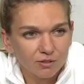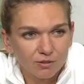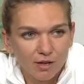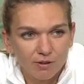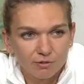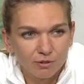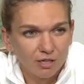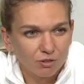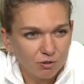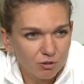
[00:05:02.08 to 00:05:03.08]
You have to
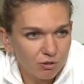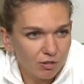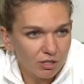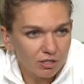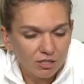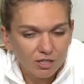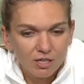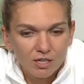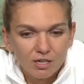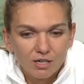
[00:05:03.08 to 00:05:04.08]
get used to it.
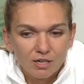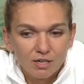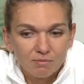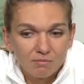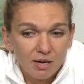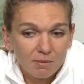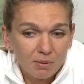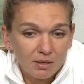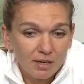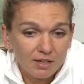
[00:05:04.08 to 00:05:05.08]

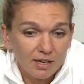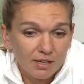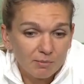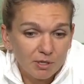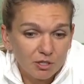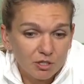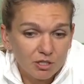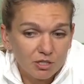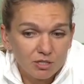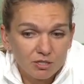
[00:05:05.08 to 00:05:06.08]
I like because
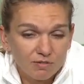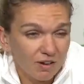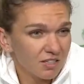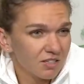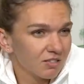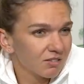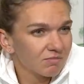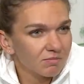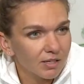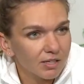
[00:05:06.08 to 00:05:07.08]
it's fast,
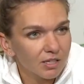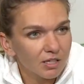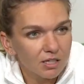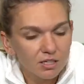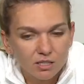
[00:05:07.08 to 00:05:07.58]
I think.